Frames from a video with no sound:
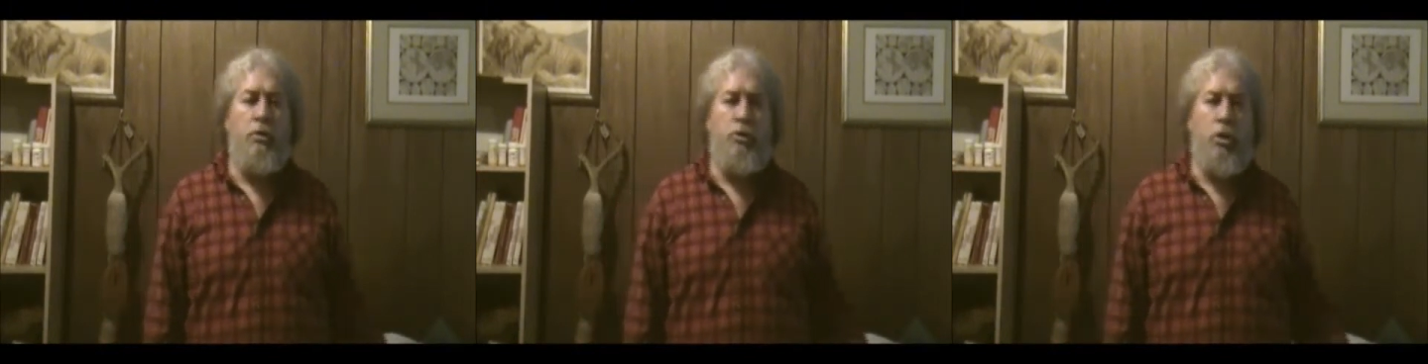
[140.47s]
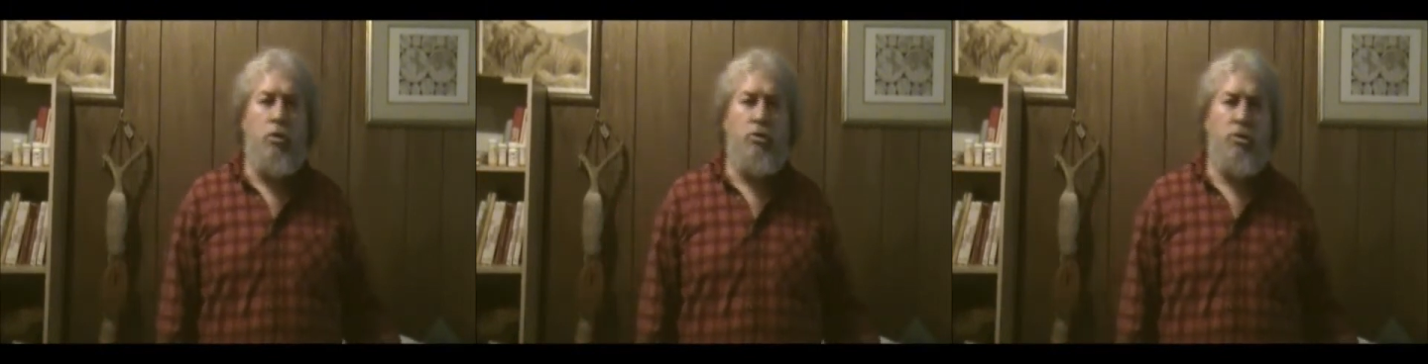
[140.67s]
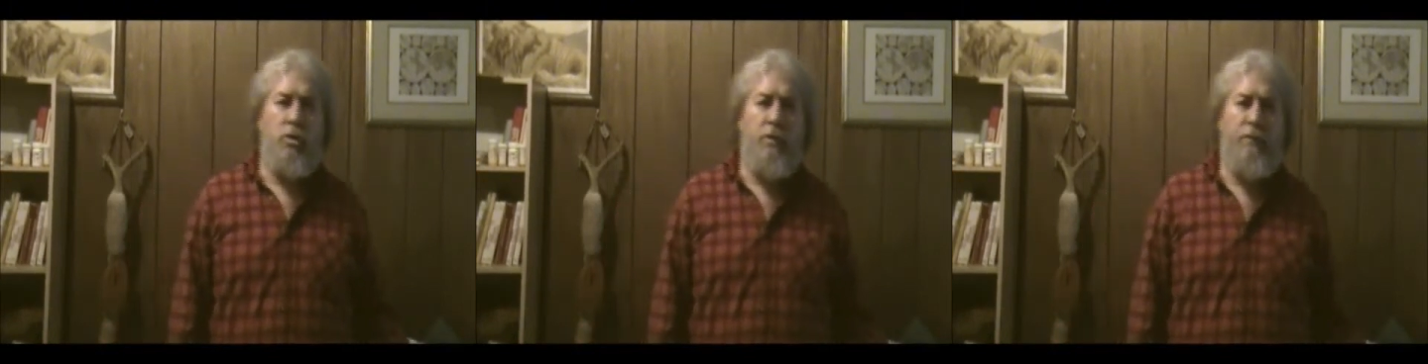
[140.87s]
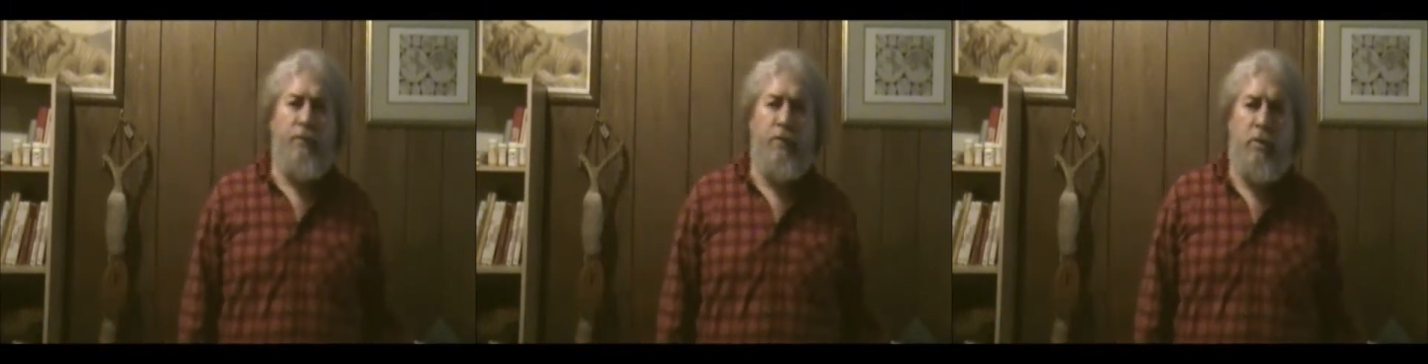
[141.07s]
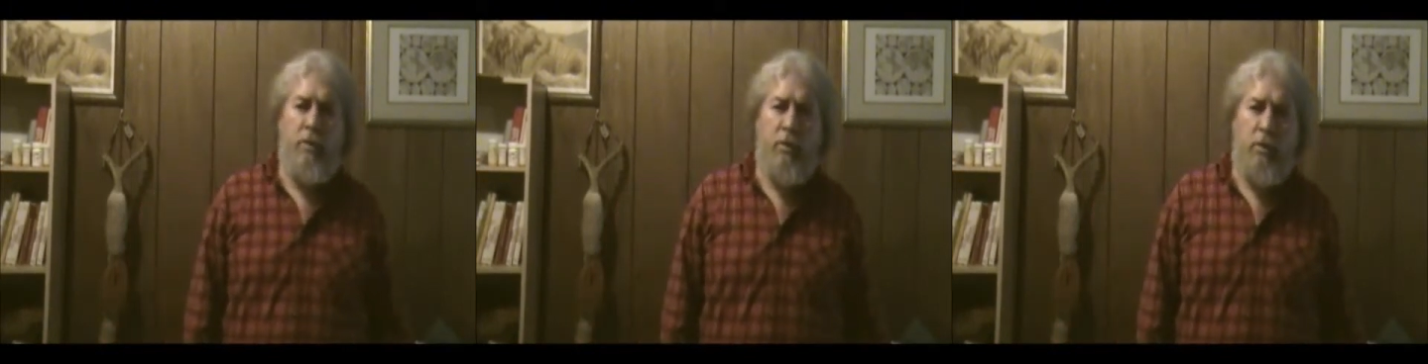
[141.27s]

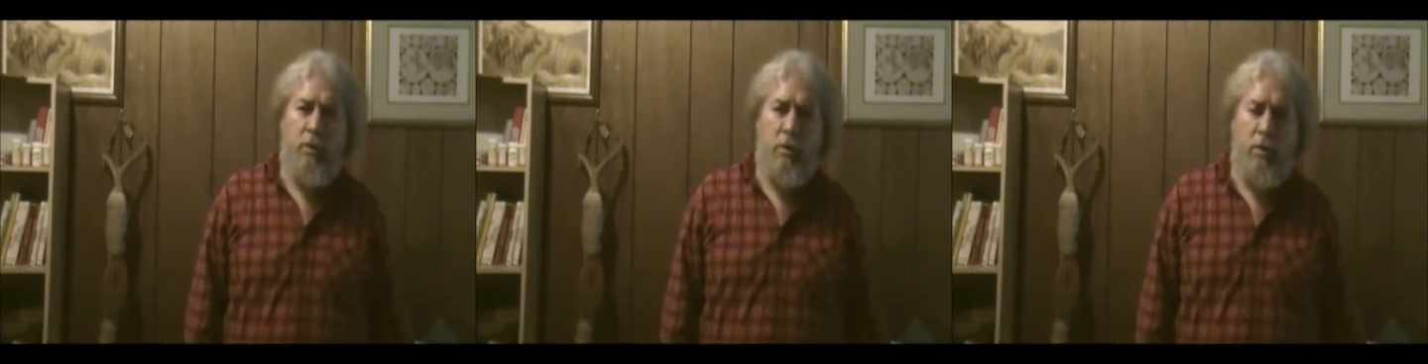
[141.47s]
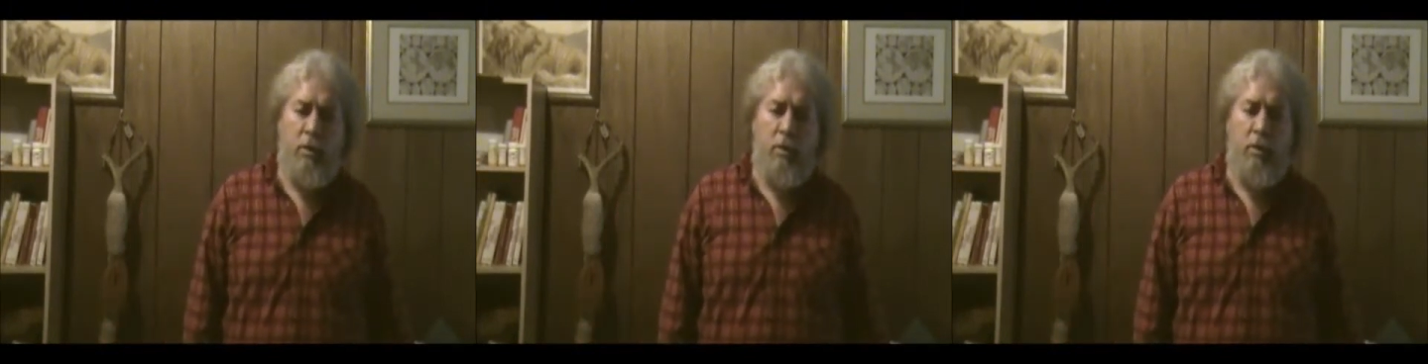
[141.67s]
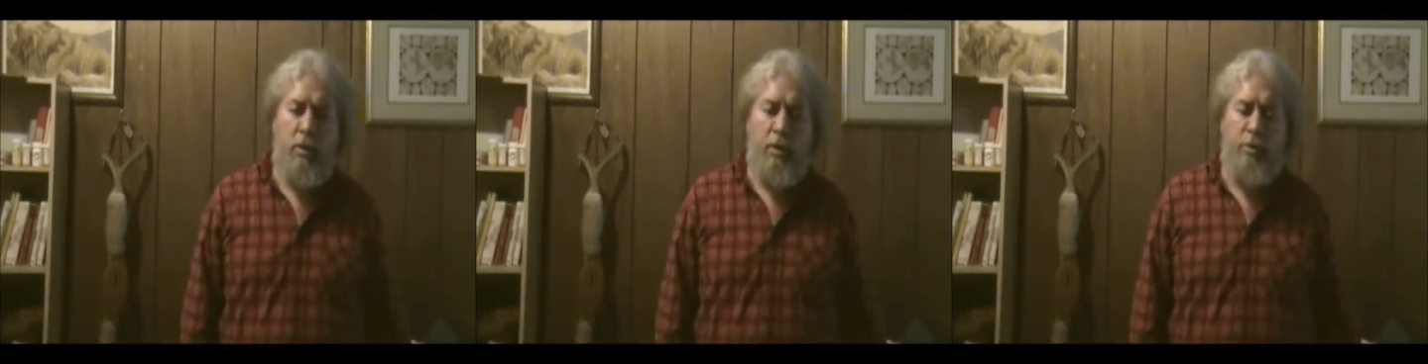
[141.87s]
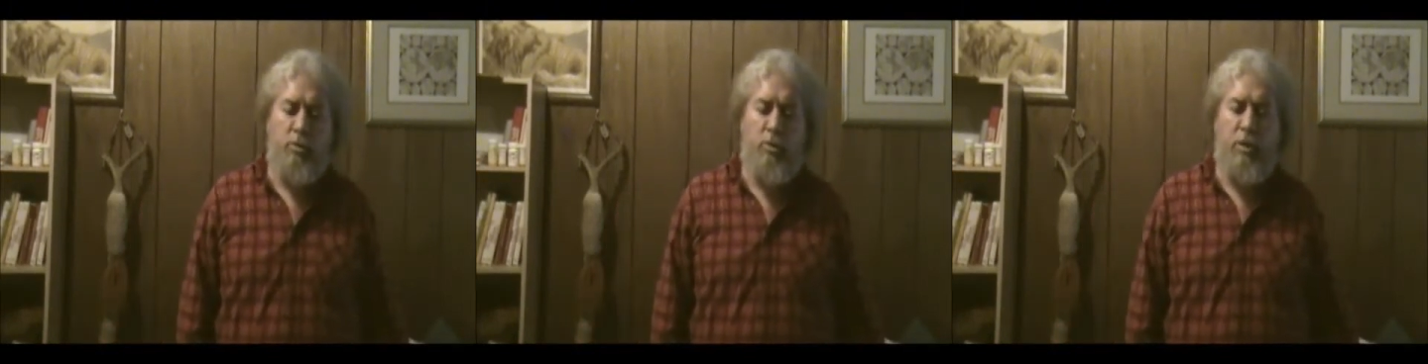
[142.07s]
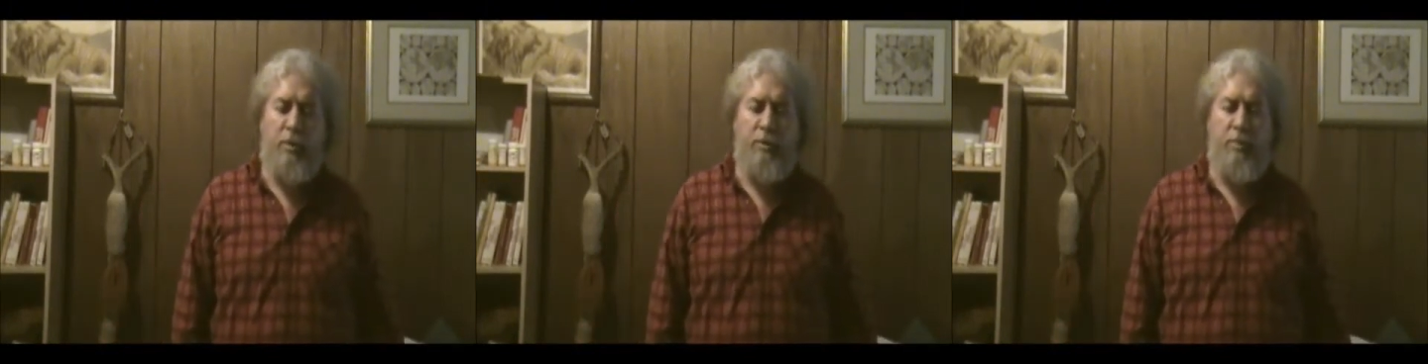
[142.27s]
Joseph
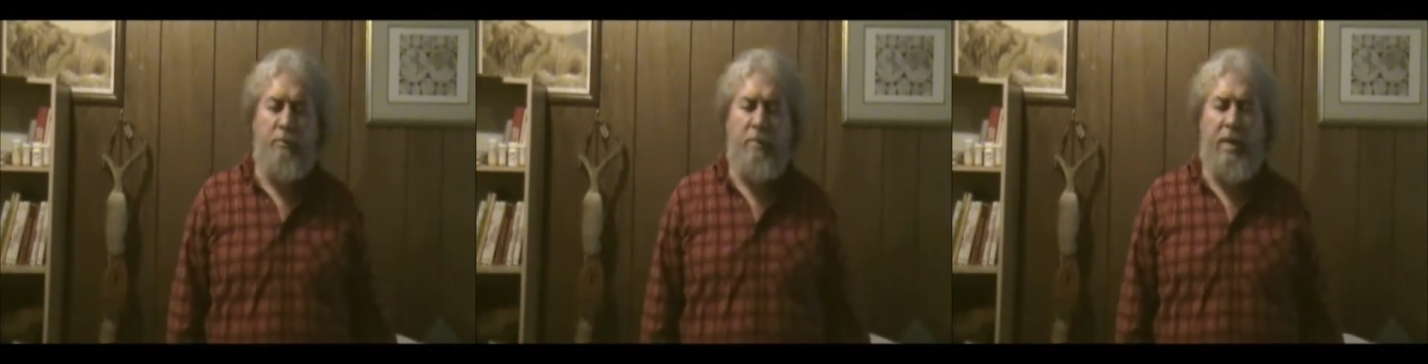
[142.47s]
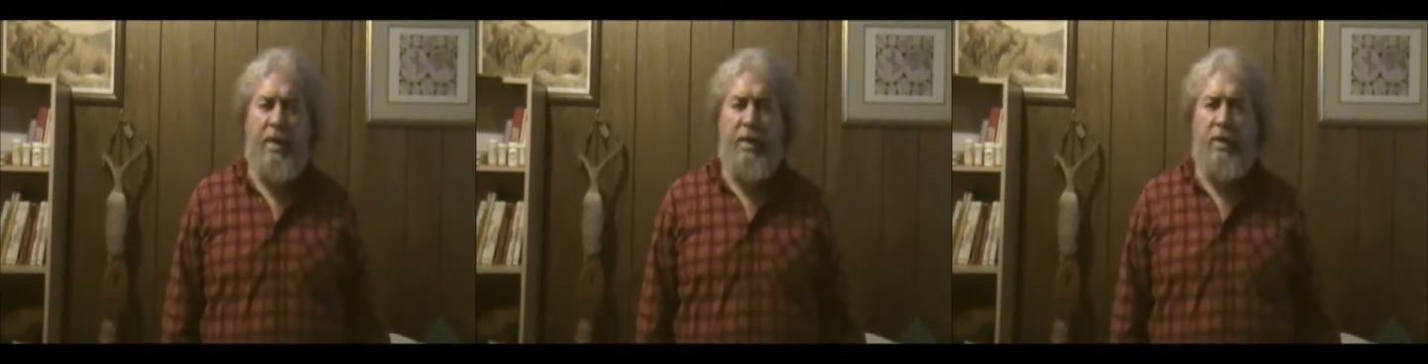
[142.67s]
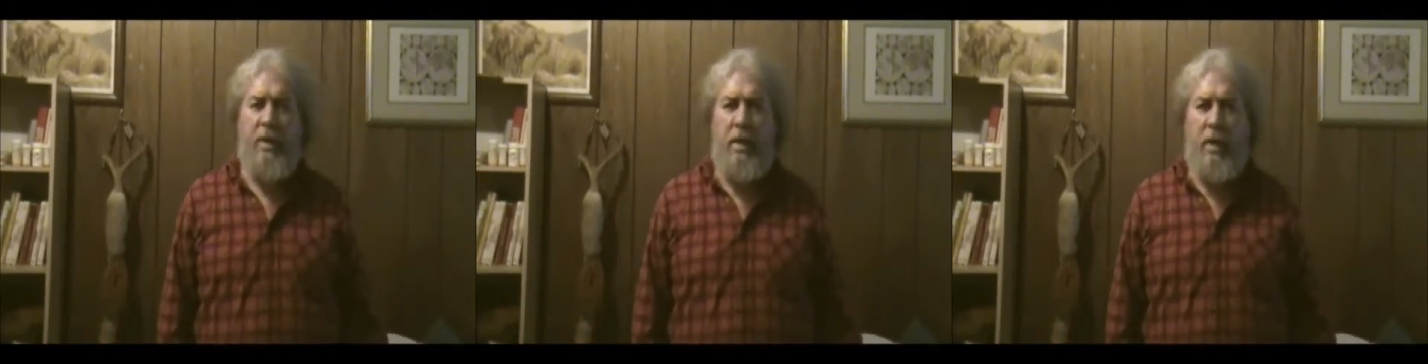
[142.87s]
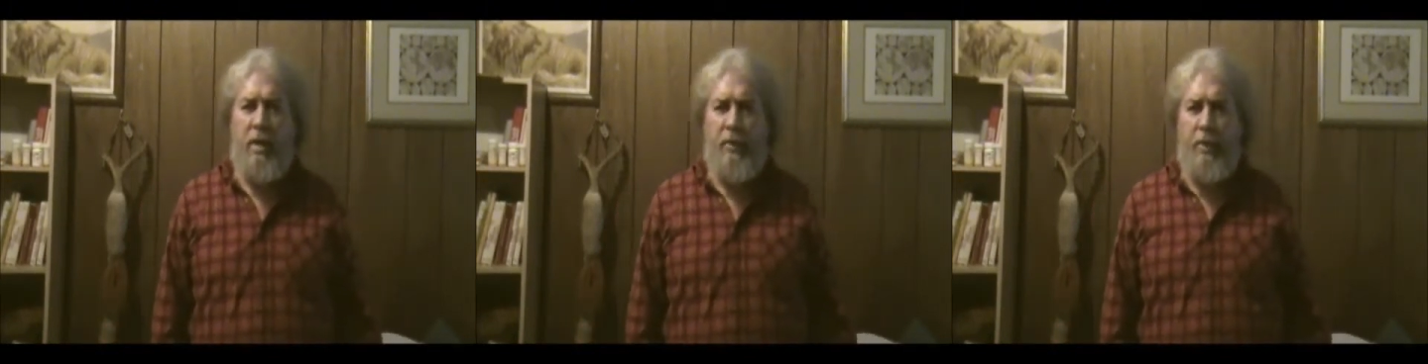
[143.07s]
is one of the men